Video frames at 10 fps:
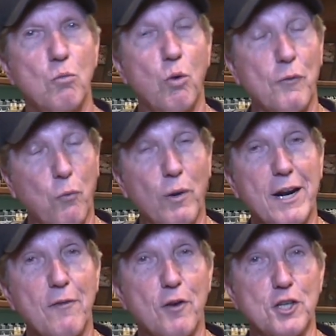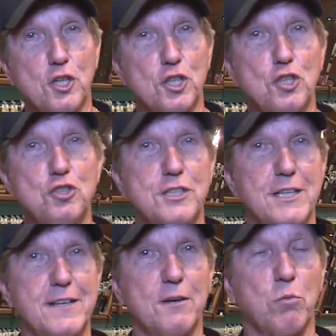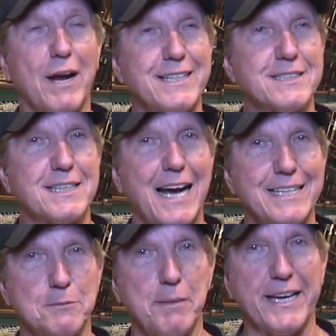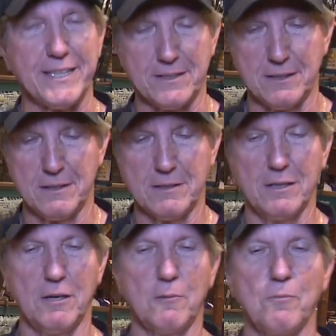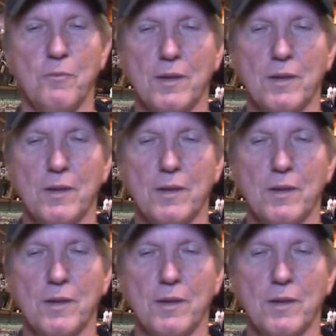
with whatever you're using and the right size bait, you know.